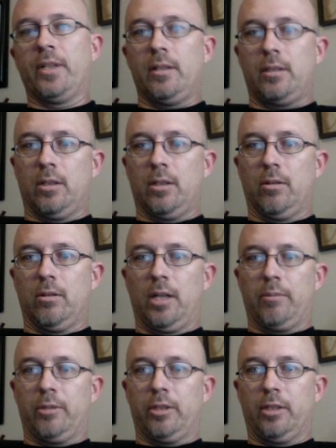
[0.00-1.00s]

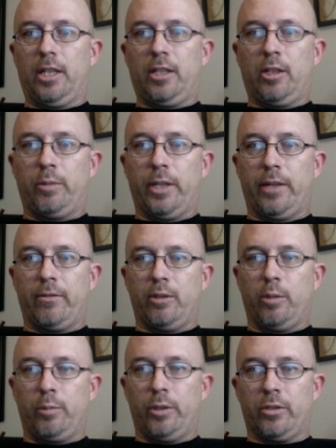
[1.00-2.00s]
So good luck. Hope
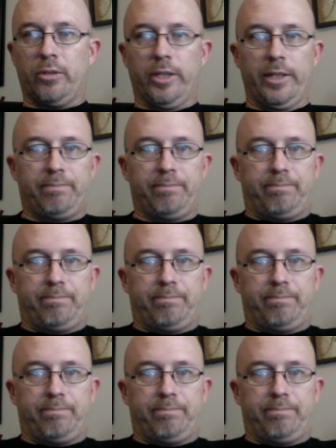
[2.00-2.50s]
you enjoyed it.